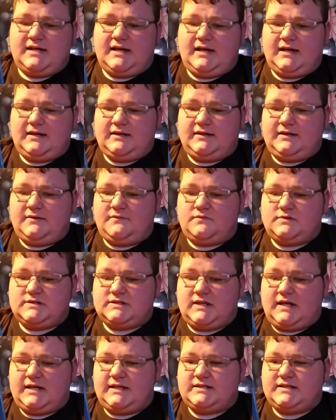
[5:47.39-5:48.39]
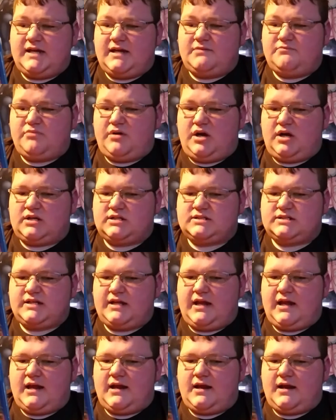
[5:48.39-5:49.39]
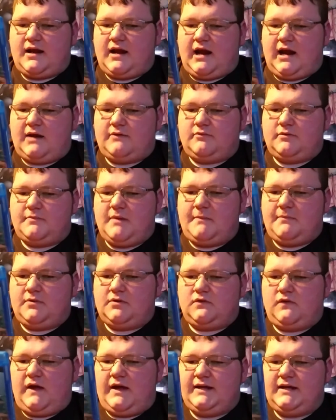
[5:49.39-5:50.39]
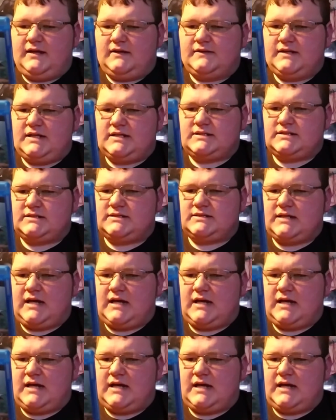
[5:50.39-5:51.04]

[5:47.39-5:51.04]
and it was like $10, and I remember liking this.